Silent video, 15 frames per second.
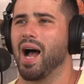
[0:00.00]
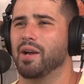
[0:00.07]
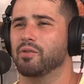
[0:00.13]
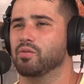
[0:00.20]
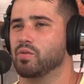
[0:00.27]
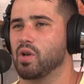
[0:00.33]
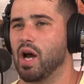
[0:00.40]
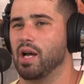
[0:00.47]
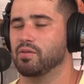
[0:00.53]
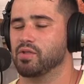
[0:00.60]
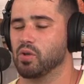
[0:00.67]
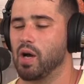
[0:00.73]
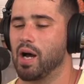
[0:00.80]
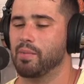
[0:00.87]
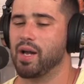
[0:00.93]
I don't. I,
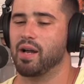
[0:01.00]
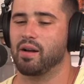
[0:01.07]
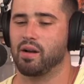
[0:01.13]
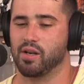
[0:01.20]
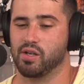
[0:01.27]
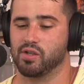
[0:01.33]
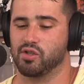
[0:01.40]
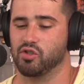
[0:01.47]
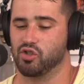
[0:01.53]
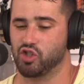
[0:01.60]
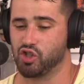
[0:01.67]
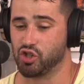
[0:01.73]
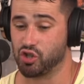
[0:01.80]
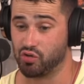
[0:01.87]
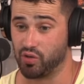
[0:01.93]
so I'm not on a
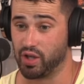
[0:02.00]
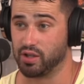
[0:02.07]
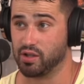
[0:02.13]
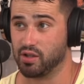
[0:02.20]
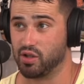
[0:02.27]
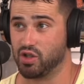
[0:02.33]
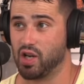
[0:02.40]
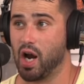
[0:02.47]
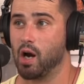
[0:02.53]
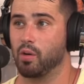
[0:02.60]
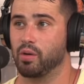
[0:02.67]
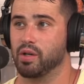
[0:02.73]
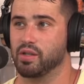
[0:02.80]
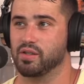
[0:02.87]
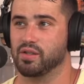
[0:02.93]
strict
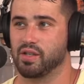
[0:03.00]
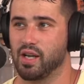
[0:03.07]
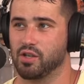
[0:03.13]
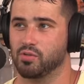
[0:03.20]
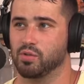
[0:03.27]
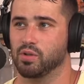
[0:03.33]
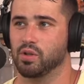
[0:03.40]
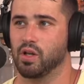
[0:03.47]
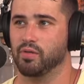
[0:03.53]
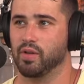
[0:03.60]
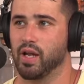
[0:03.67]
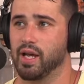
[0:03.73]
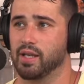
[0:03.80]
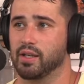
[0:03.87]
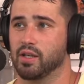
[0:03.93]
showering schedule mm -hmm. of mm-hmm.
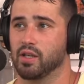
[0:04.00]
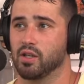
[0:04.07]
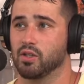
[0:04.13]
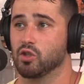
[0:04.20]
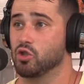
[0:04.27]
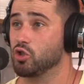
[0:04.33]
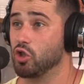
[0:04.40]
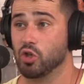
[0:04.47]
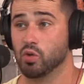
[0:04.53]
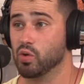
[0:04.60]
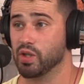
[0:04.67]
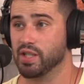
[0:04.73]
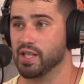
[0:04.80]
like two a